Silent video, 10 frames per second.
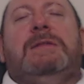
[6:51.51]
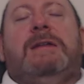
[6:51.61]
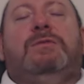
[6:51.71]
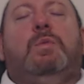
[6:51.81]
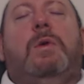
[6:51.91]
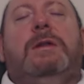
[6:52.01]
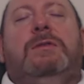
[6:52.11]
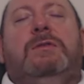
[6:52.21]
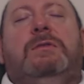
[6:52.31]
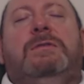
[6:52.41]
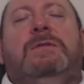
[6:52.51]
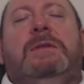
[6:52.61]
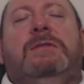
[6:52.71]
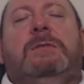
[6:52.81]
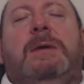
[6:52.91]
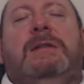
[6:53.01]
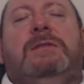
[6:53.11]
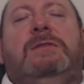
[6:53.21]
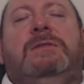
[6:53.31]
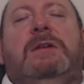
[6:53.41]
that's one of the good things about
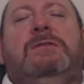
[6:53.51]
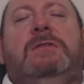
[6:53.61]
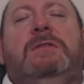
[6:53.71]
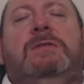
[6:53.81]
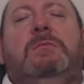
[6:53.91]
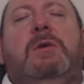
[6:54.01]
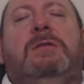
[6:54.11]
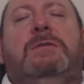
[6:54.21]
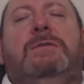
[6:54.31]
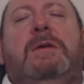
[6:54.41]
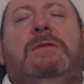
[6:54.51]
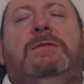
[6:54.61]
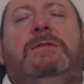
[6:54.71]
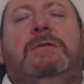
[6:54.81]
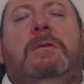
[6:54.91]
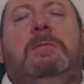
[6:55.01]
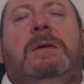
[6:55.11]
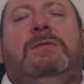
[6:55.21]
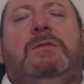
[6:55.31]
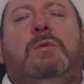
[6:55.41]
this session is the microphones are
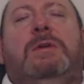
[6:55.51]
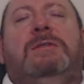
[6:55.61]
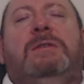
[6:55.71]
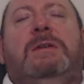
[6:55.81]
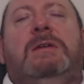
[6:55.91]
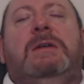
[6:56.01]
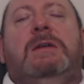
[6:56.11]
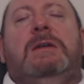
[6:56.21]
better quality